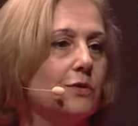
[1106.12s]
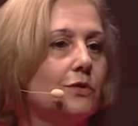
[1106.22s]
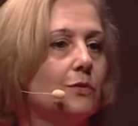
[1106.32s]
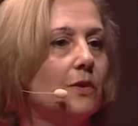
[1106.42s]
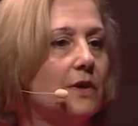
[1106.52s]
to
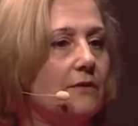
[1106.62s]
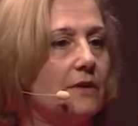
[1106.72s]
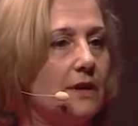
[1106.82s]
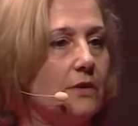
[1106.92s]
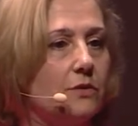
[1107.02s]
do
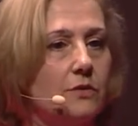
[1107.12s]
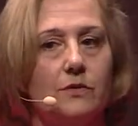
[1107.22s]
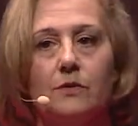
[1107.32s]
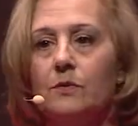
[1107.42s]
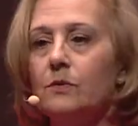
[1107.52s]
whatever they could
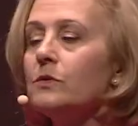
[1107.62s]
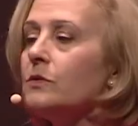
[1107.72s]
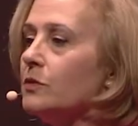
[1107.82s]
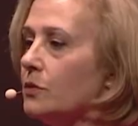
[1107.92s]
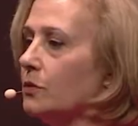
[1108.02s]

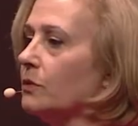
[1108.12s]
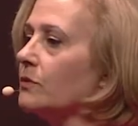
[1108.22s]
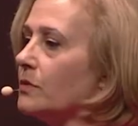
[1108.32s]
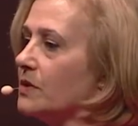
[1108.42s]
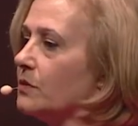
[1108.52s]
to
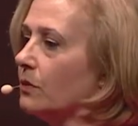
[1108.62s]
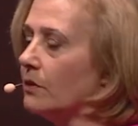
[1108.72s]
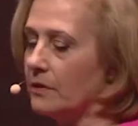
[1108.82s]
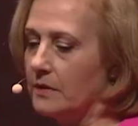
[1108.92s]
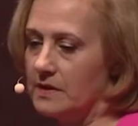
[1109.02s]

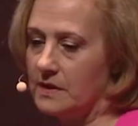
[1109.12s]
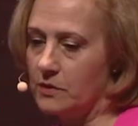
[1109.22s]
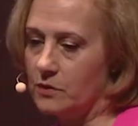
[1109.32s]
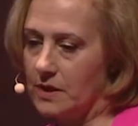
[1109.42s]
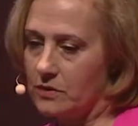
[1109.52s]
restore the
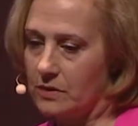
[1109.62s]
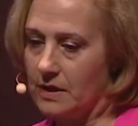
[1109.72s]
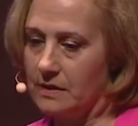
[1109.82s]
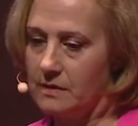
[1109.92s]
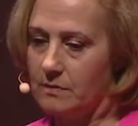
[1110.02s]

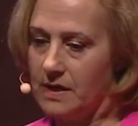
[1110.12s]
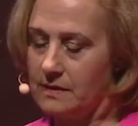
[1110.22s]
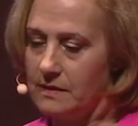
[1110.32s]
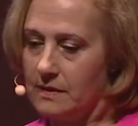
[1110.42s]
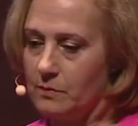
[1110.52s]
situation as
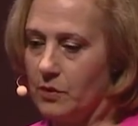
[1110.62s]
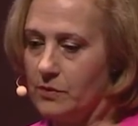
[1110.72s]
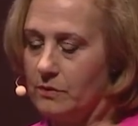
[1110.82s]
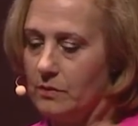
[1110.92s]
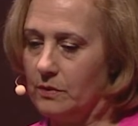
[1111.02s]
best as
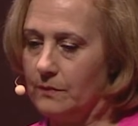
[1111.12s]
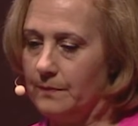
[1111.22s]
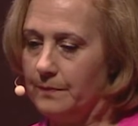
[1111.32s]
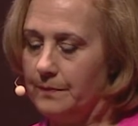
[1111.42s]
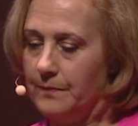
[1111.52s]
possible.
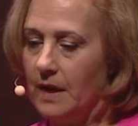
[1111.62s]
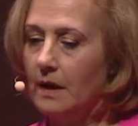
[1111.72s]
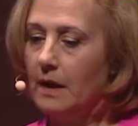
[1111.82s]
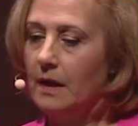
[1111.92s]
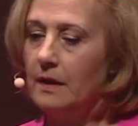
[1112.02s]

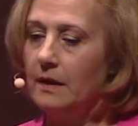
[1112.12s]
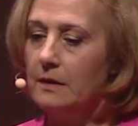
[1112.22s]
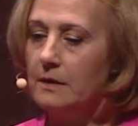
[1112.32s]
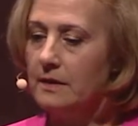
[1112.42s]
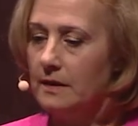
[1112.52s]

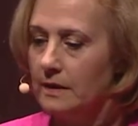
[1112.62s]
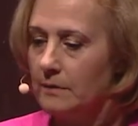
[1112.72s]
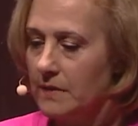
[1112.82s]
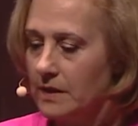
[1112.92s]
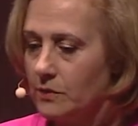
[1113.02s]
Another thing
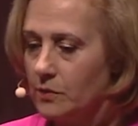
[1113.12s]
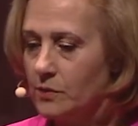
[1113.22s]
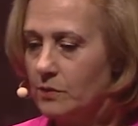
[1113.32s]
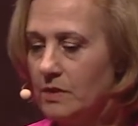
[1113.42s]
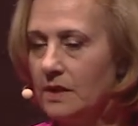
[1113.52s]
that might
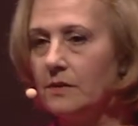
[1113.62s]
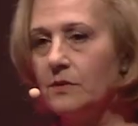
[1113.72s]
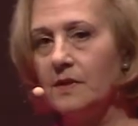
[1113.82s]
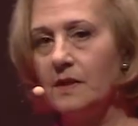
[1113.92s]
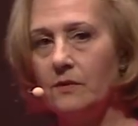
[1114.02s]
also be
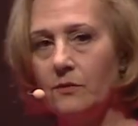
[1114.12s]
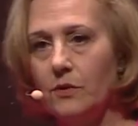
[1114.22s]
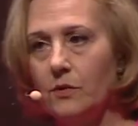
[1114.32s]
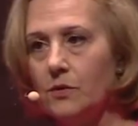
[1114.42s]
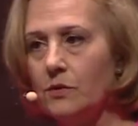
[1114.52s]
interesting
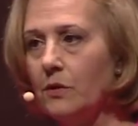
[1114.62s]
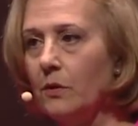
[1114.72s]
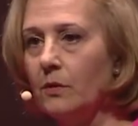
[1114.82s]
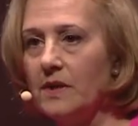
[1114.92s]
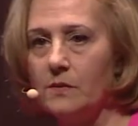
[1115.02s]
for you to
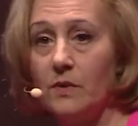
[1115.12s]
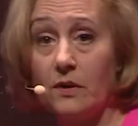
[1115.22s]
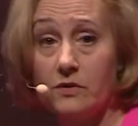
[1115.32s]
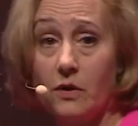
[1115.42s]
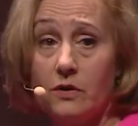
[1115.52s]
know, as we
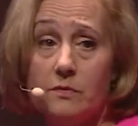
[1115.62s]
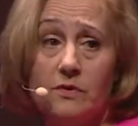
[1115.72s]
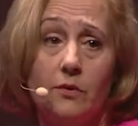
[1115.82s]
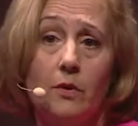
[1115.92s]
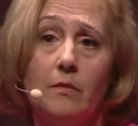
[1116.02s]
have talked
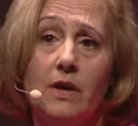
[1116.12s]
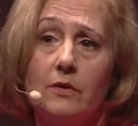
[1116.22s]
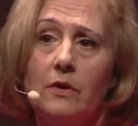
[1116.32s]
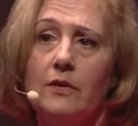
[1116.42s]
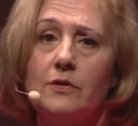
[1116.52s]
before
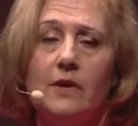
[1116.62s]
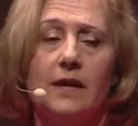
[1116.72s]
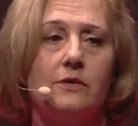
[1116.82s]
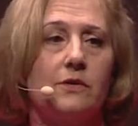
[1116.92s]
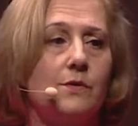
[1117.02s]
about
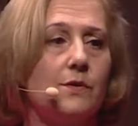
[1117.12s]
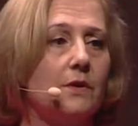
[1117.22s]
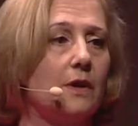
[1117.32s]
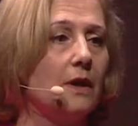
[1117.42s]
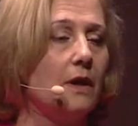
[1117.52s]
contractors,